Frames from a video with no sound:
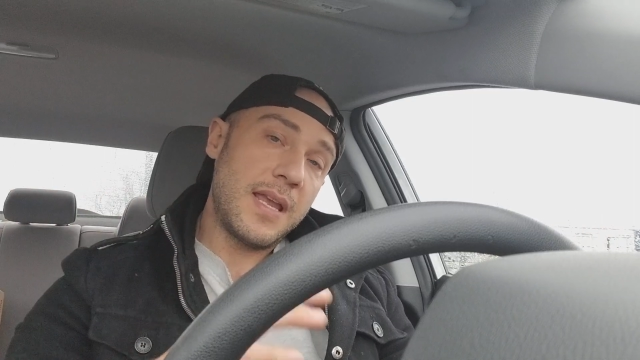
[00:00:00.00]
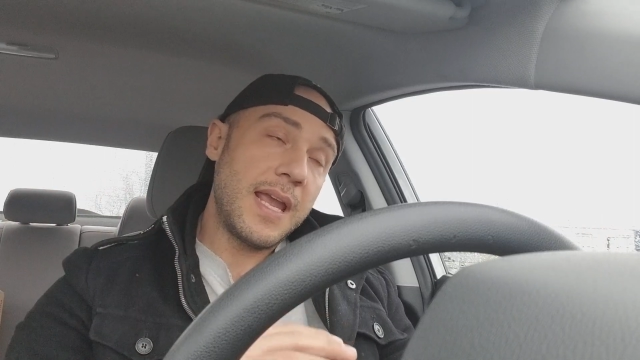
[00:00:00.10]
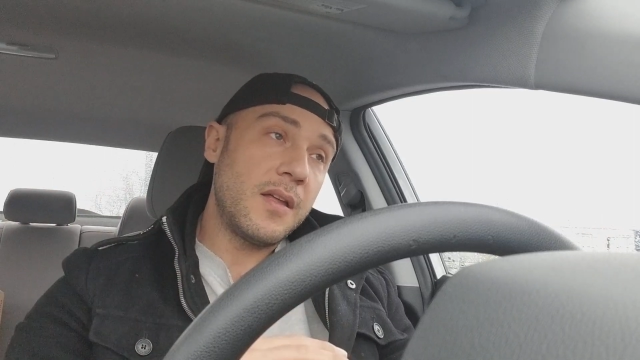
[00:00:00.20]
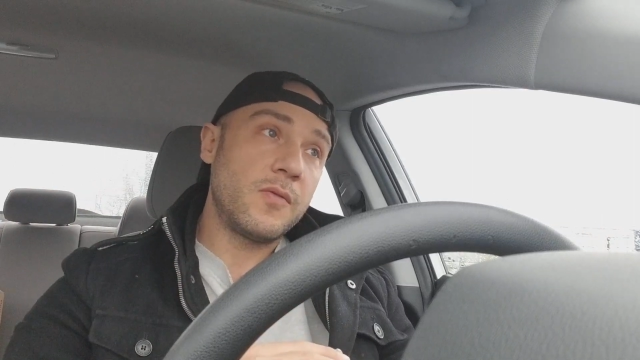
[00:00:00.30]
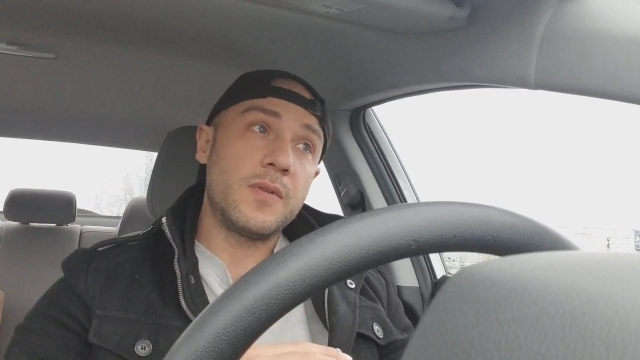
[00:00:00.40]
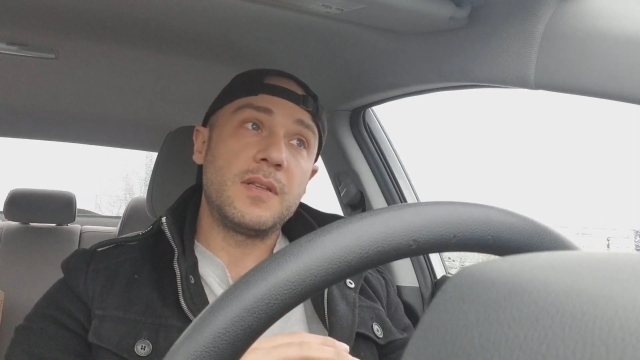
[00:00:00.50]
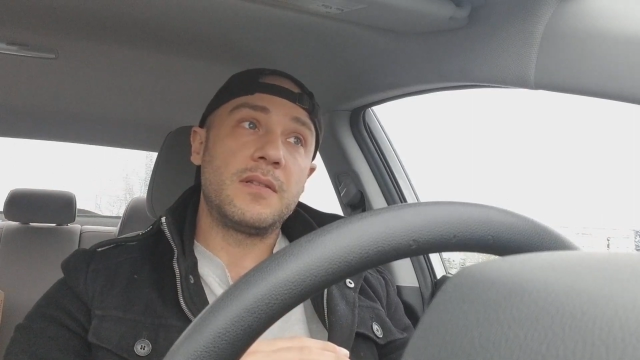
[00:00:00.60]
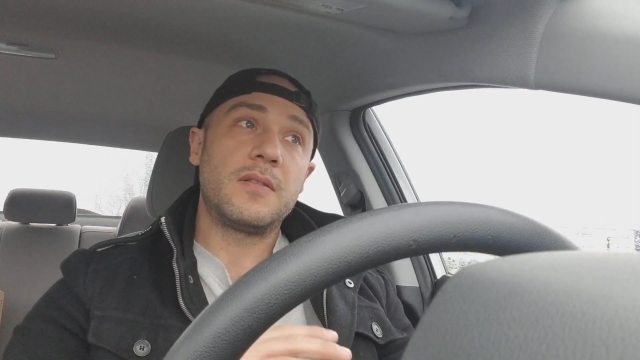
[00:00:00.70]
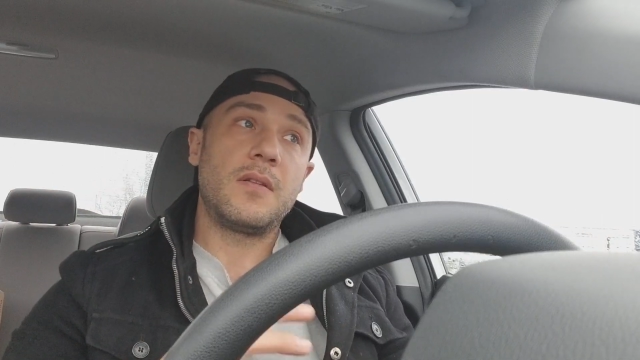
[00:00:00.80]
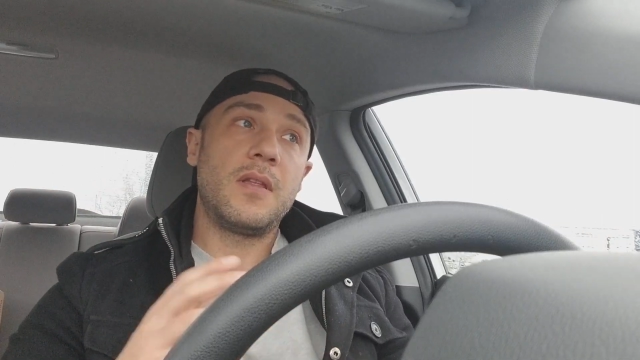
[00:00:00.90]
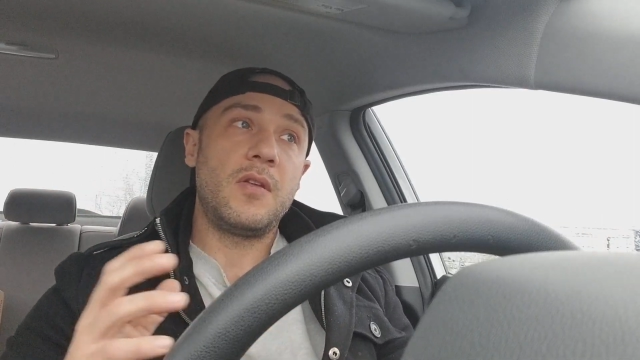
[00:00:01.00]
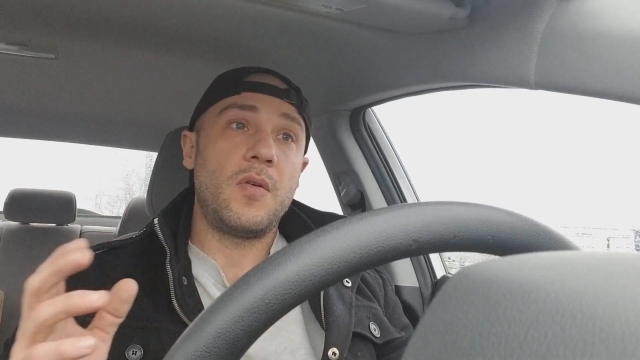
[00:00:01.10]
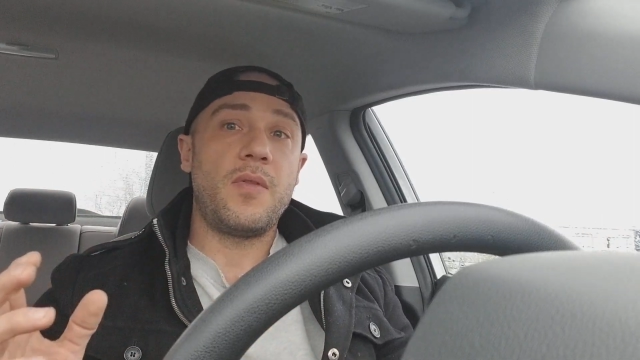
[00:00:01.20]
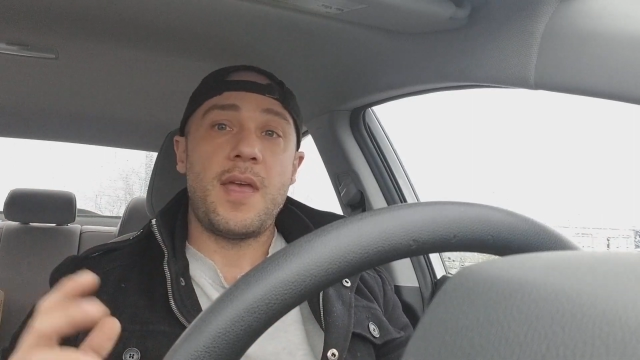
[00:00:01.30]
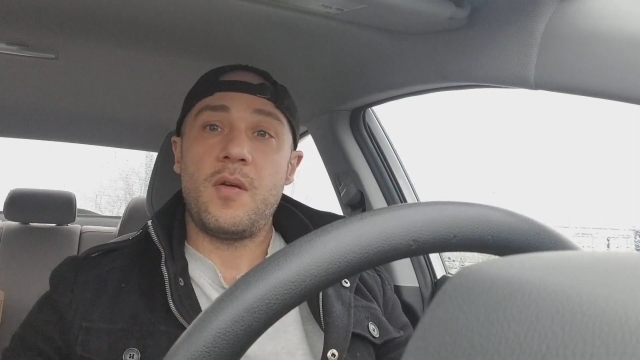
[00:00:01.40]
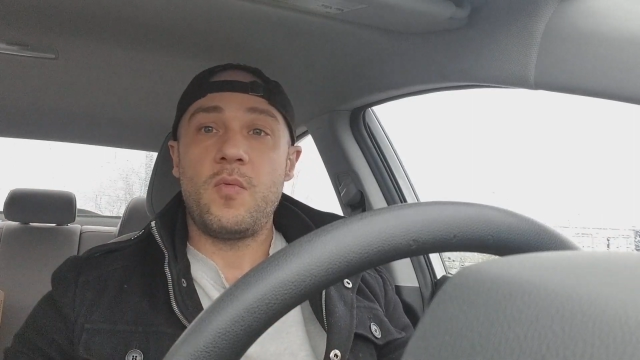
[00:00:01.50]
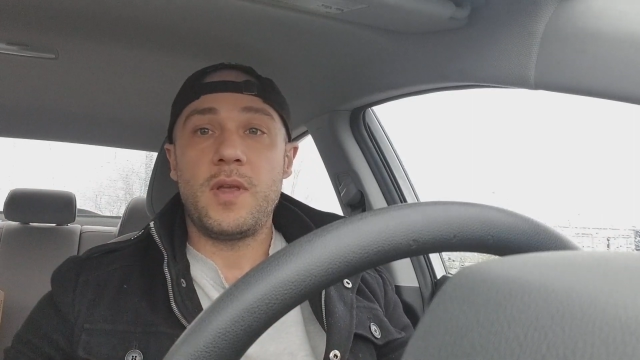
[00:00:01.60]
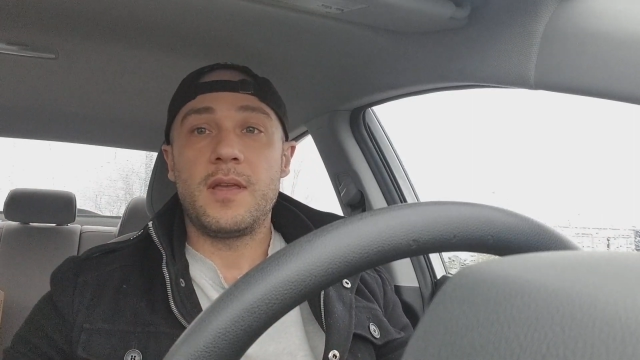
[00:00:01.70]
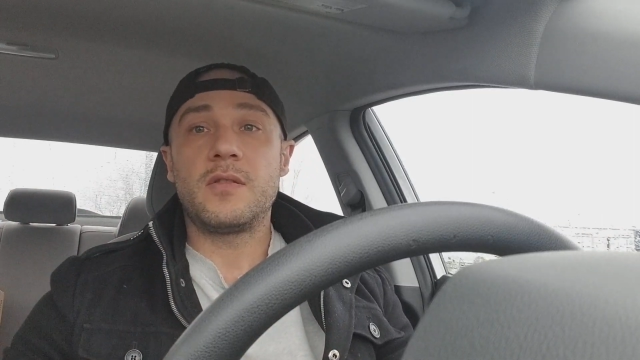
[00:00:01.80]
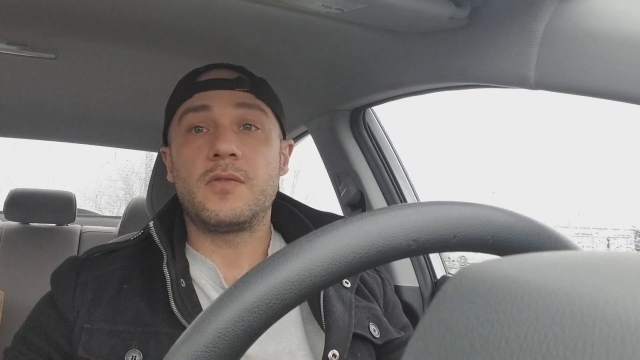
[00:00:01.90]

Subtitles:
calories, you know, that week.